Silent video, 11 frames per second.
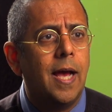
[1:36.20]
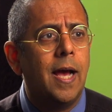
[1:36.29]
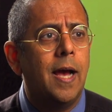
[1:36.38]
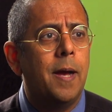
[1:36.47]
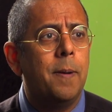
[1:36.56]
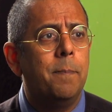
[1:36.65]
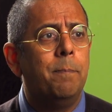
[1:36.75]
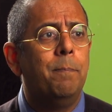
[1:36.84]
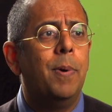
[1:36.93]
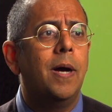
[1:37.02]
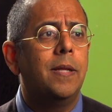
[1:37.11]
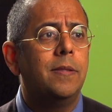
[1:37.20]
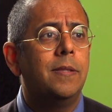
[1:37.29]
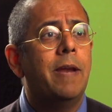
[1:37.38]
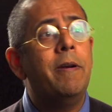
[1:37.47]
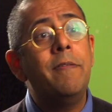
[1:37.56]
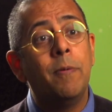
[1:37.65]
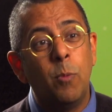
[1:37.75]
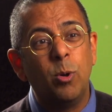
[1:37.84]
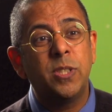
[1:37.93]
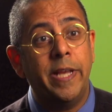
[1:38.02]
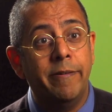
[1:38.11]
Uh, but they're even
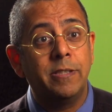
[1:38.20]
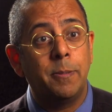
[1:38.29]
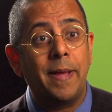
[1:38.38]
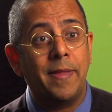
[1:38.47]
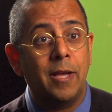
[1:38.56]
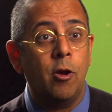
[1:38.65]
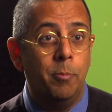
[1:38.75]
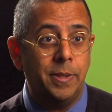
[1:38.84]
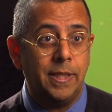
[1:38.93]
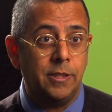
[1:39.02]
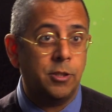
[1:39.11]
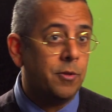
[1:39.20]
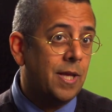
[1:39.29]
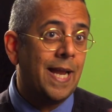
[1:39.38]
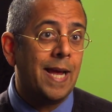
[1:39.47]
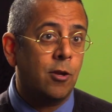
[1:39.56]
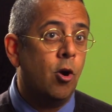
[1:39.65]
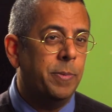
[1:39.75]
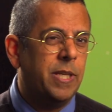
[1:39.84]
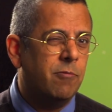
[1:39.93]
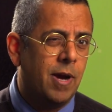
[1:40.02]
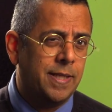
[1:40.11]
more serious about their comedy. So they're now
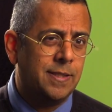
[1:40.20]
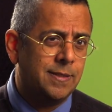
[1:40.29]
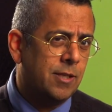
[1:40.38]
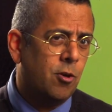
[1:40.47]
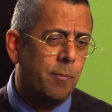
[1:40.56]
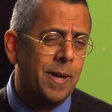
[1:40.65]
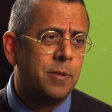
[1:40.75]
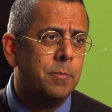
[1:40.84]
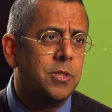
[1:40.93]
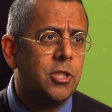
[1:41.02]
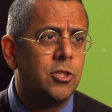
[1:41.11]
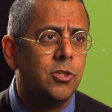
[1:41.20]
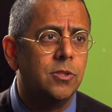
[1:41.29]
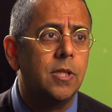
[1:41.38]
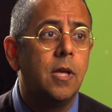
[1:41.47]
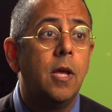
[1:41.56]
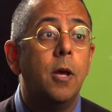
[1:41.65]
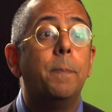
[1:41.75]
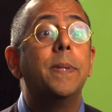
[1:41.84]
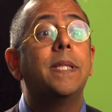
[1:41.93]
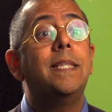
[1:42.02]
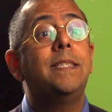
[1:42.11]
comedy writers, they're not mathematicians,
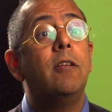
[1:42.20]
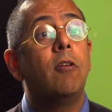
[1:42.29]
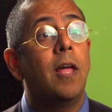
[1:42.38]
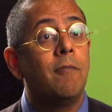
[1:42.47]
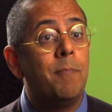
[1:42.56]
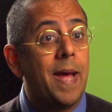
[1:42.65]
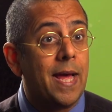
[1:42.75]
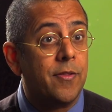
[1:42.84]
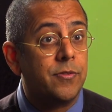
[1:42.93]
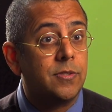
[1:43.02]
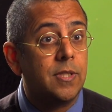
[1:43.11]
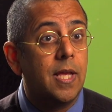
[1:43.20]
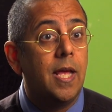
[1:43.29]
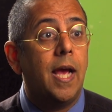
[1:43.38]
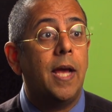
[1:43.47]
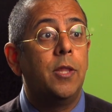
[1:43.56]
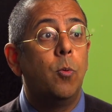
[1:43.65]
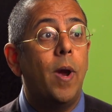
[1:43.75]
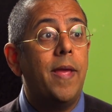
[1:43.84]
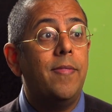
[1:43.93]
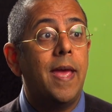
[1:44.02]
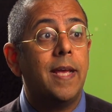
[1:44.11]
but they still love maths. And the
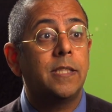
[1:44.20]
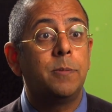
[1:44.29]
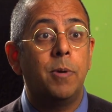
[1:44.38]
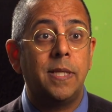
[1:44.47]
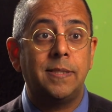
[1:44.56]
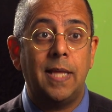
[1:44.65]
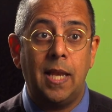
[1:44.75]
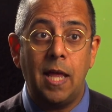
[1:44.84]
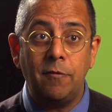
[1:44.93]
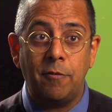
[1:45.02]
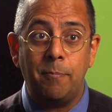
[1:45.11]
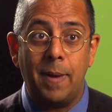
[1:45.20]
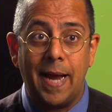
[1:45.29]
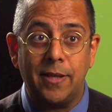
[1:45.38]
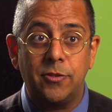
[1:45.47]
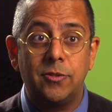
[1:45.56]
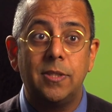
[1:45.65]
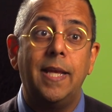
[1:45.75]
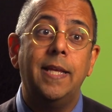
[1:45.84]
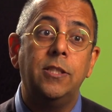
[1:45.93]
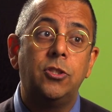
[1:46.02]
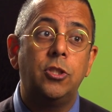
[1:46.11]
way they express their love of maths
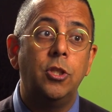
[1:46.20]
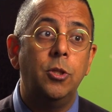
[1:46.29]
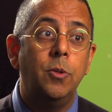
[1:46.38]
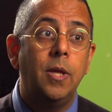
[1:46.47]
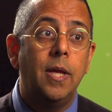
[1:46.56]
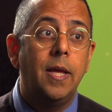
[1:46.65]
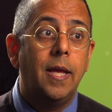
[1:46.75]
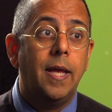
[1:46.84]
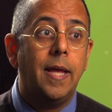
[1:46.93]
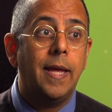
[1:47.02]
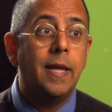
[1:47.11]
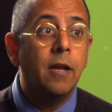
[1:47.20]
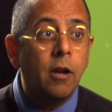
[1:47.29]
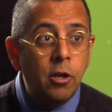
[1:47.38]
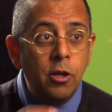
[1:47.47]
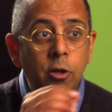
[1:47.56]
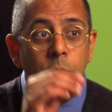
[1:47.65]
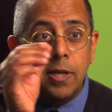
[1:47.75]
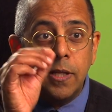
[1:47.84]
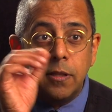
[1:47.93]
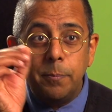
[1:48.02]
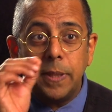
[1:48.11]
is to include
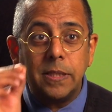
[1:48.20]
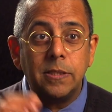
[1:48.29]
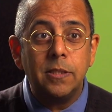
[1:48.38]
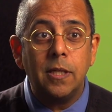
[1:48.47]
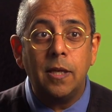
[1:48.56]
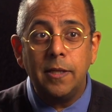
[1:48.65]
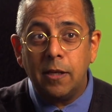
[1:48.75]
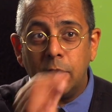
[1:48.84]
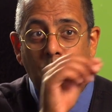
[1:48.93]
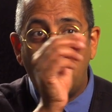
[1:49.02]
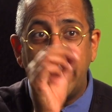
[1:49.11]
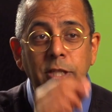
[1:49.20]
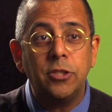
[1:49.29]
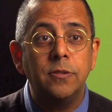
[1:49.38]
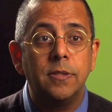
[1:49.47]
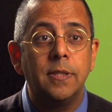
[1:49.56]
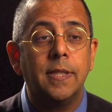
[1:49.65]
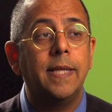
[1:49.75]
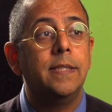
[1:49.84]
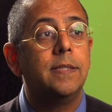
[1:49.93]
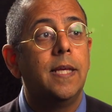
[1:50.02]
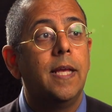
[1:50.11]
little bits, uh, little equations and
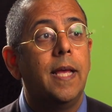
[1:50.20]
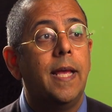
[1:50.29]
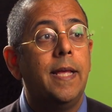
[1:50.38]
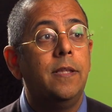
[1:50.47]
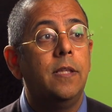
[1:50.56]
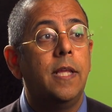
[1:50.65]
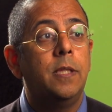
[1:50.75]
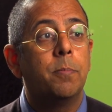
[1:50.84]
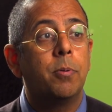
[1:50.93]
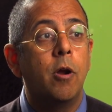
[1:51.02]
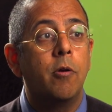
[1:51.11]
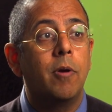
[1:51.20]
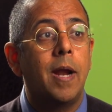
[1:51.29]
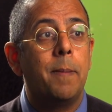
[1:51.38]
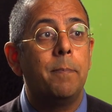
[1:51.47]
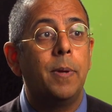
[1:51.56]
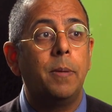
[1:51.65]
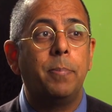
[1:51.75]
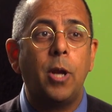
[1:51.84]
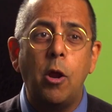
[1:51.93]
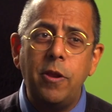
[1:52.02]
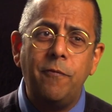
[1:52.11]
things in, in the program, but,
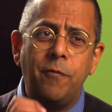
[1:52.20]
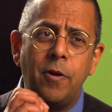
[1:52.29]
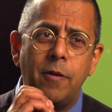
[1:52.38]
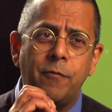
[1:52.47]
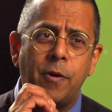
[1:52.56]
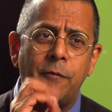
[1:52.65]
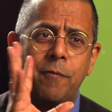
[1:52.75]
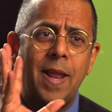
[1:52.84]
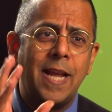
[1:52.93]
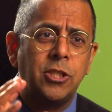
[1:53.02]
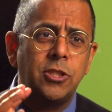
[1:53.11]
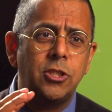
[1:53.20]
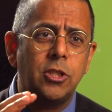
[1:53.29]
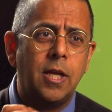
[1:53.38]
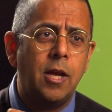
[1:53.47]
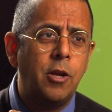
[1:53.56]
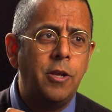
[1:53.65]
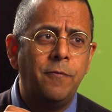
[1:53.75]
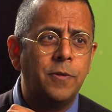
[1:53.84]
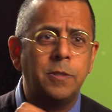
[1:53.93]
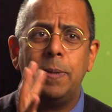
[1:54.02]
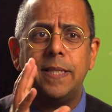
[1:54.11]
but only for, for a flash, uh, only
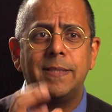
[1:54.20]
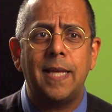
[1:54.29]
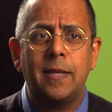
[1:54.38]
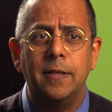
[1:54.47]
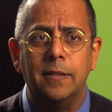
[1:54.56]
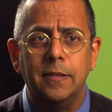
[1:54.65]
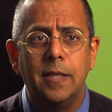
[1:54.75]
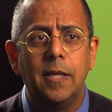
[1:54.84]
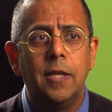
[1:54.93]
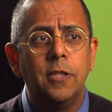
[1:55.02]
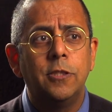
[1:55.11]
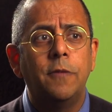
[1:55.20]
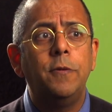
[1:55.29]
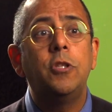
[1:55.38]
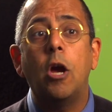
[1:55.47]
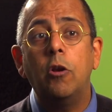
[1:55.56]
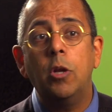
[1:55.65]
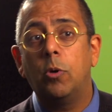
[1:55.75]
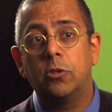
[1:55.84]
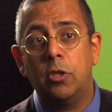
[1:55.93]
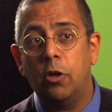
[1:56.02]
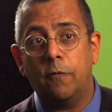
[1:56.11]
for a split second. So if you don't know
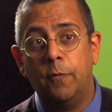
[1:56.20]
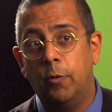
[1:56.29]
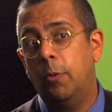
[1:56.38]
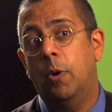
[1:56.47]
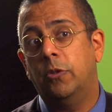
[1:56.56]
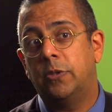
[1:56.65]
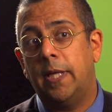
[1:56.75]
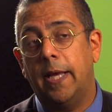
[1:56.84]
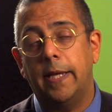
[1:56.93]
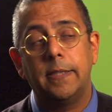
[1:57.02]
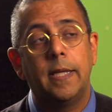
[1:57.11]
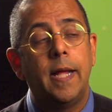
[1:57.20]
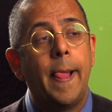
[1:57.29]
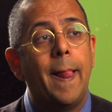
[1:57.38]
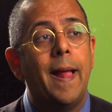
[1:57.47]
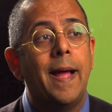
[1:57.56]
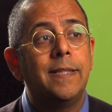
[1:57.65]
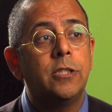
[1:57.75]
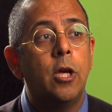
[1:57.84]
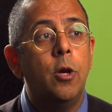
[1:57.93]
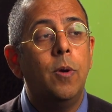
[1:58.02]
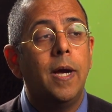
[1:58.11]
what to look for, you won't see it. And
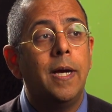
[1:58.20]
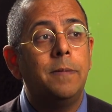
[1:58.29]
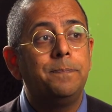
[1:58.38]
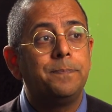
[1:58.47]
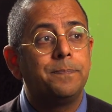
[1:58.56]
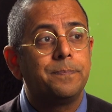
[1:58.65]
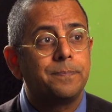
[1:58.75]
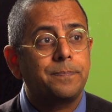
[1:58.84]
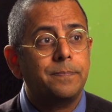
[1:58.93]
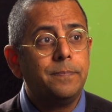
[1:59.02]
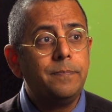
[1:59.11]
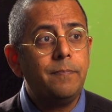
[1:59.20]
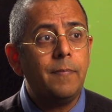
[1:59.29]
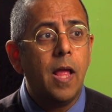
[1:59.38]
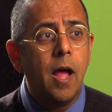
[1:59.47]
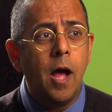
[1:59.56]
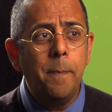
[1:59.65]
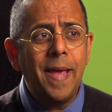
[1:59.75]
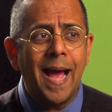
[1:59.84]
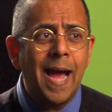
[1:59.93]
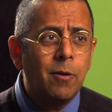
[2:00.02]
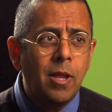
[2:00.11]
so um, I'll be
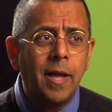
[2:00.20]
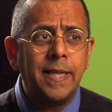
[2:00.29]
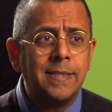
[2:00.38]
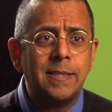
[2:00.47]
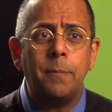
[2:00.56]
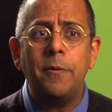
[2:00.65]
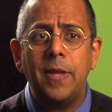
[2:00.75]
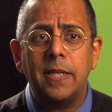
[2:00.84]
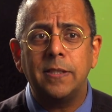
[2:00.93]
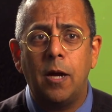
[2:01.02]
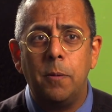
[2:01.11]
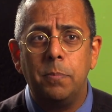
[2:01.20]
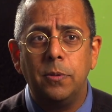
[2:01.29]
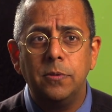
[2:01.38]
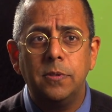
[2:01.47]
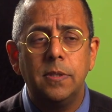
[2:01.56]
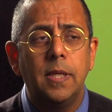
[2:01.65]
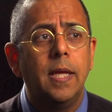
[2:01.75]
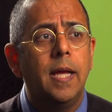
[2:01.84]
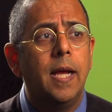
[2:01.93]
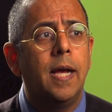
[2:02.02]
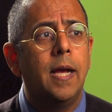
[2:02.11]
outlining some of the examples
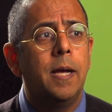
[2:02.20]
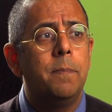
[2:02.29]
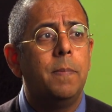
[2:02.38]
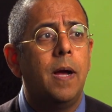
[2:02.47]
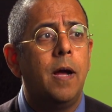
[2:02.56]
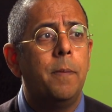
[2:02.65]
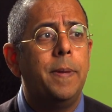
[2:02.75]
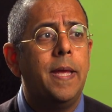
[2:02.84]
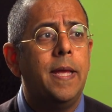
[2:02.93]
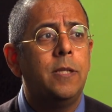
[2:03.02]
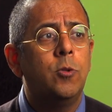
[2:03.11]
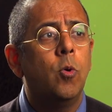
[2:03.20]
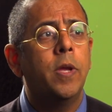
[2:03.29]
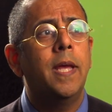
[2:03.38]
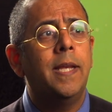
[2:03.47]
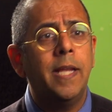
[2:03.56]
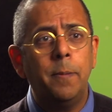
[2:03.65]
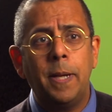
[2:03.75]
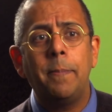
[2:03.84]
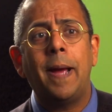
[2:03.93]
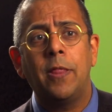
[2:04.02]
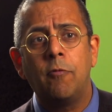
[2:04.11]
um, I'll be talking a little bit
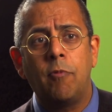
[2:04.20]
about the